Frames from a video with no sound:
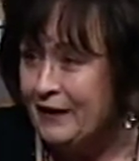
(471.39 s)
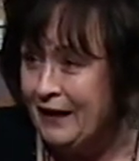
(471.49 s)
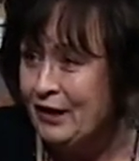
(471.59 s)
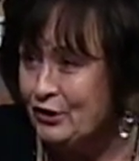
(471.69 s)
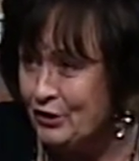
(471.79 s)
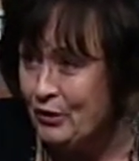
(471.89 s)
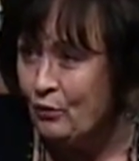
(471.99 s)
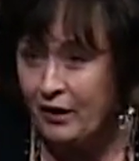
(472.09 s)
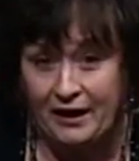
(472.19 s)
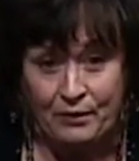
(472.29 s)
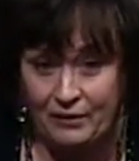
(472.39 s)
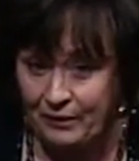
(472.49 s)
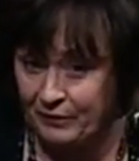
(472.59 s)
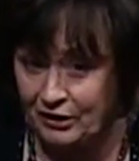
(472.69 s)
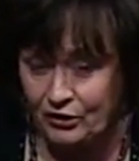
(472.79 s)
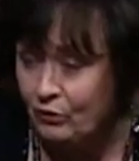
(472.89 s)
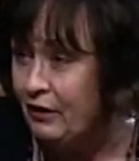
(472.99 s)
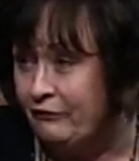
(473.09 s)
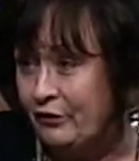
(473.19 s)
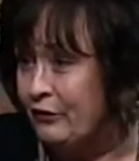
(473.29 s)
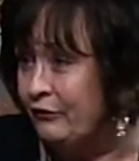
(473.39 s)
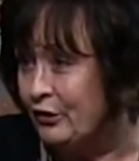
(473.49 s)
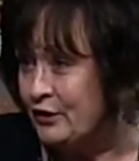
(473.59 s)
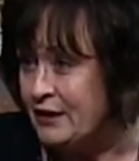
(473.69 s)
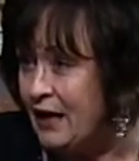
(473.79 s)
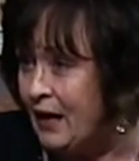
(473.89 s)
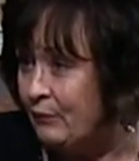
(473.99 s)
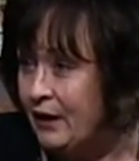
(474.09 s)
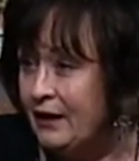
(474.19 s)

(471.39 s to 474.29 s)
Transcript: into what He may be doing for the first time.